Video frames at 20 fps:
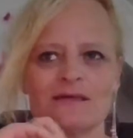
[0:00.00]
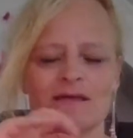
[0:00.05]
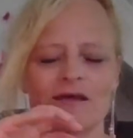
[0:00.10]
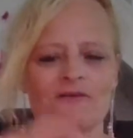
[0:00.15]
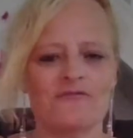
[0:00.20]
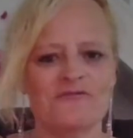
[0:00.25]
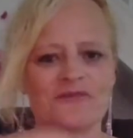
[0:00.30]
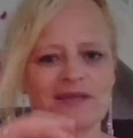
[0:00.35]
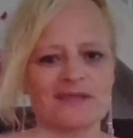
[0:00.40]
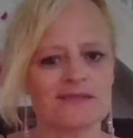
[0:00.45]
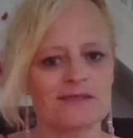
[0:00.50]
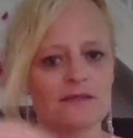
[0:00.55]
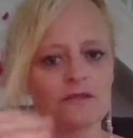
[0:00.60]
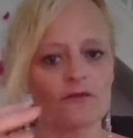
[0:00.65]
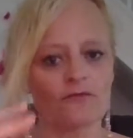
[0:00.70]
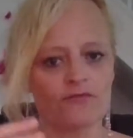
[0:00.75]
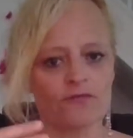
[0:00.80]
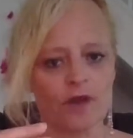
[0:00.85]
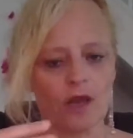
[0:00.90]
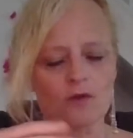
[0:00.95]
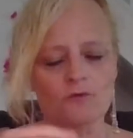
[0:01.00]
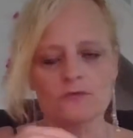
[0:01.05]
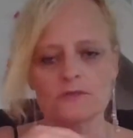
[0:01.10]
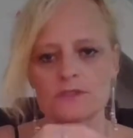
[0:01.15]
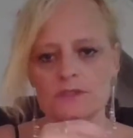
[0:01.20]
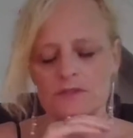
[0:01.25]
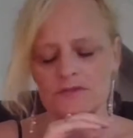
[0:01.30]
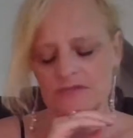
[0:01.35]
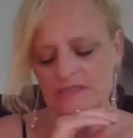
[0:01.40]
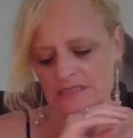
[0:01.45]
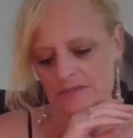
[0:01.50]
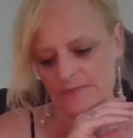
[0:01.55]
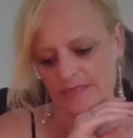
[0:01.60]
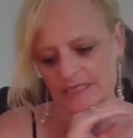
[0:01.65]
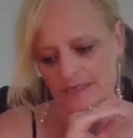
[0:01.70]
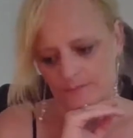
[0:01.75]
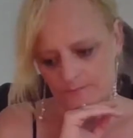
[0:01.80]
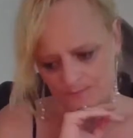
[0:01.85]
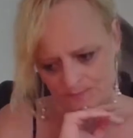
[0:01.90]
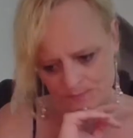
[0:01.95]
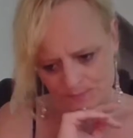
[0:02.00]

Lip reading: affecting the flow, so to speak.